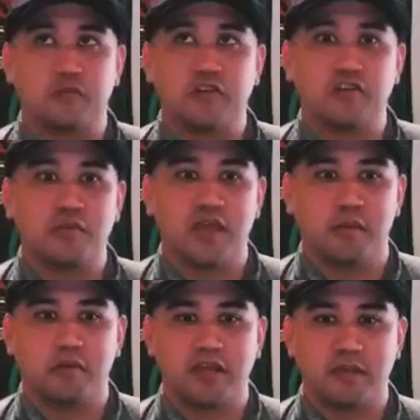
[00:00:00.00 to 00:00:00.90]
you be
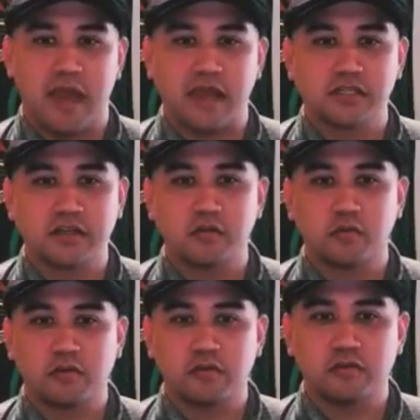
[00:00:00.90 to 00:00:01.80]
able to imagine in the
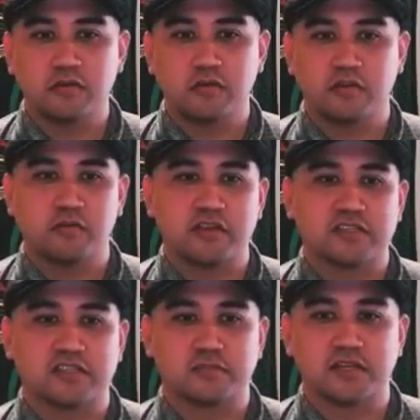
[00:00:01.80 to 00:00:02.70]
world when
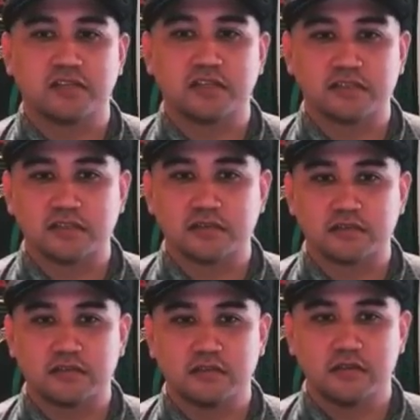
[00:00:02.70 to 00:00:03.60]
racism doesn't
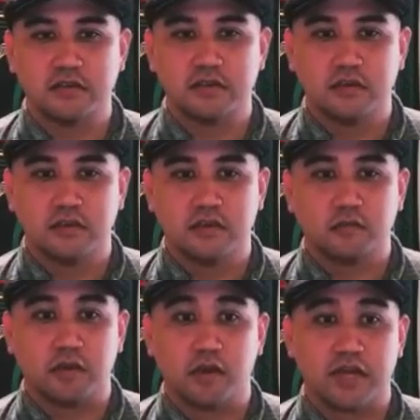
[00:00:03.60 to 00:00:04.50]
exist,
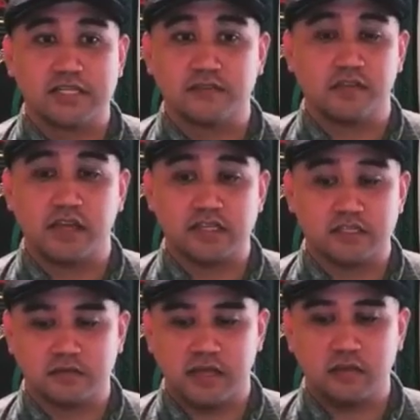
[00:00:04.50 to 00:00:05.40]
right? What kinds of
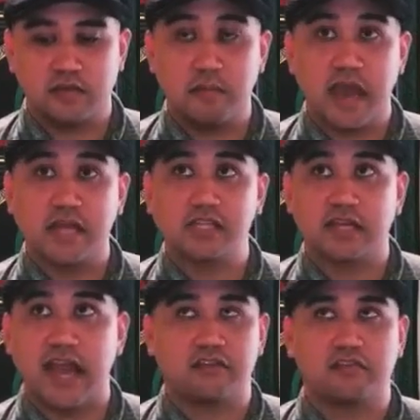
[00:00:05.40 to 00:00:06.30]
things can you
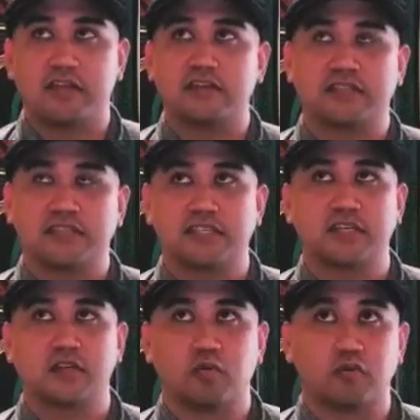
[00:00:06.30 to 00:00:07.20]
imagine actually existing
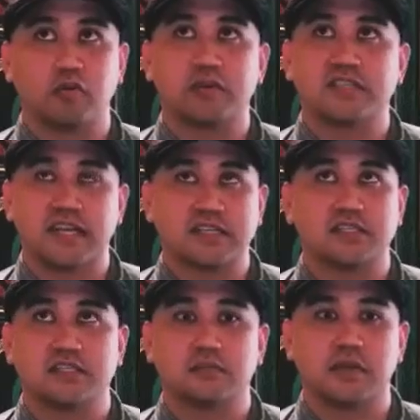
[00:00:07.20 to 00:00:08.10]
in the world when
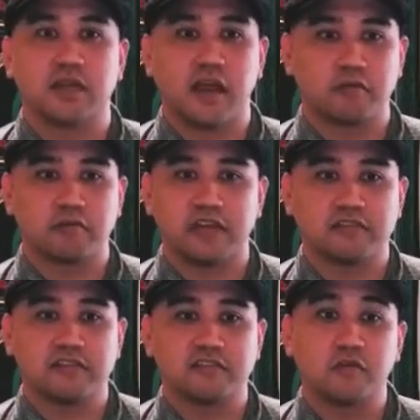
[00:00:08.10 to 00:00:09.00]
sexism and
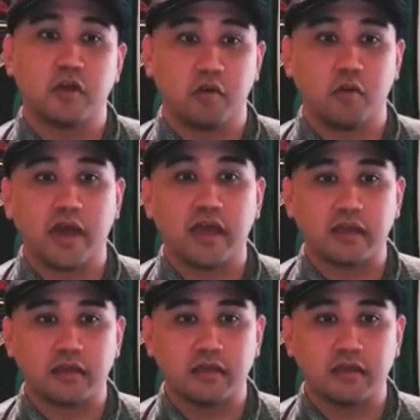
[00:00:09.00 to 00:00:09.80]
heterosexism go away?